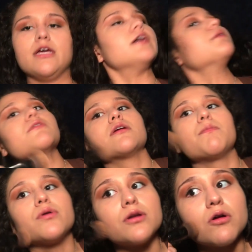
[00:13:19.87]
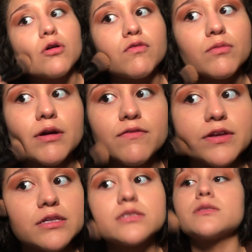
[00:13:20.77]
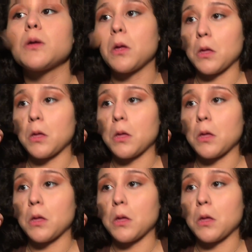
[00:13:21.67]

and I'm gonna put it all over my face